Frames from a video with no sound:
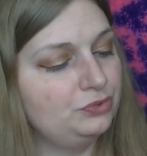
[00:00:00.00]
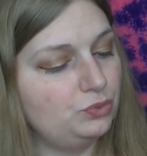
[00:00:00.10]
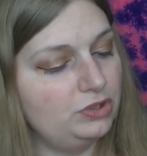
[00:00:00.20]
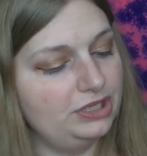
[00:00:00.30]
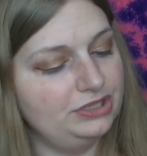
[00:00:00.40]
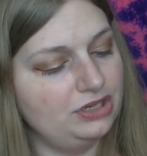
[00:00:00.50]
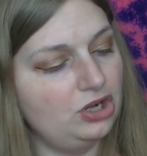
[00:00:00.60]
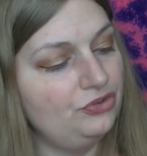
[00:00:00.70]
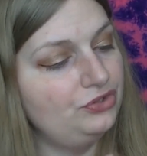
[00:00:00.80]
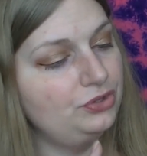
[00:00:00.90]
one,
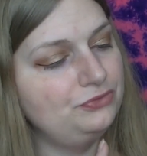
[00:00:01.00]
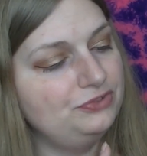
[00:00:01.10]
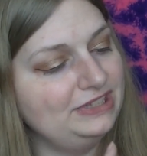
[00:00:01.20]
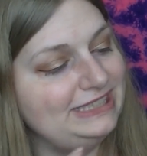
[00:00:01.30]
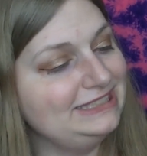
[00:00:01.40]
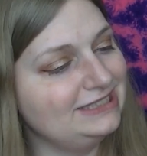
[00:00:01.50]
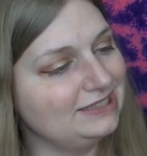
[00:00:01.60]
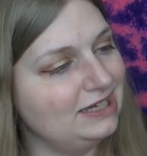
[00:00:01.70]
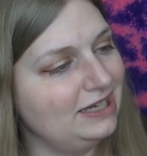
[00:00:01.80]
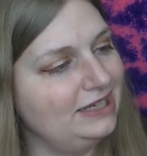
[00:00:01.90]
also fleece
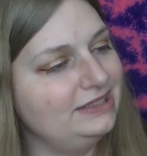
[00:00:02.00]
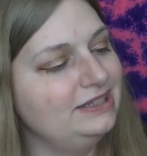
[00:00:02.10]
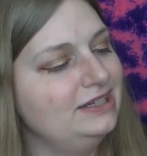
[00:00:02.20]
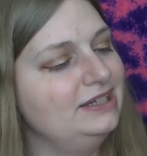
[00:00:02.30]
lined.